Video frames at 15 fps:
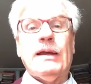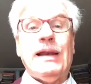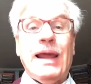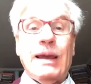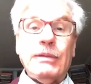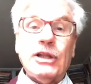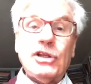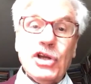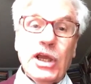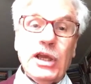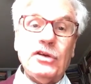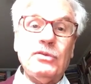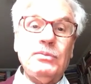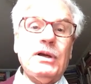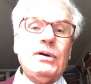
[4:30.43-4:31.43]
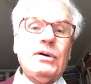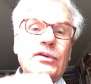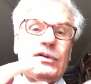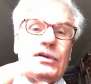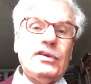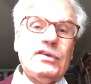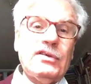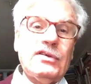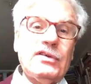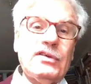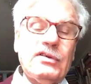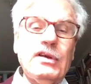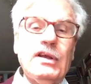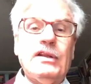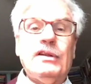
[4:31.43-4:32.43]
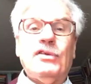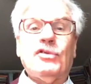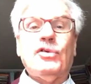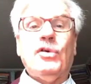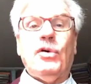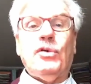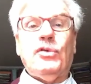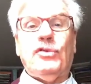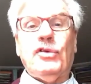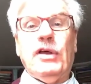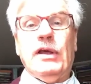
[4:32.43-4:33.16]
climate change, because it's this growth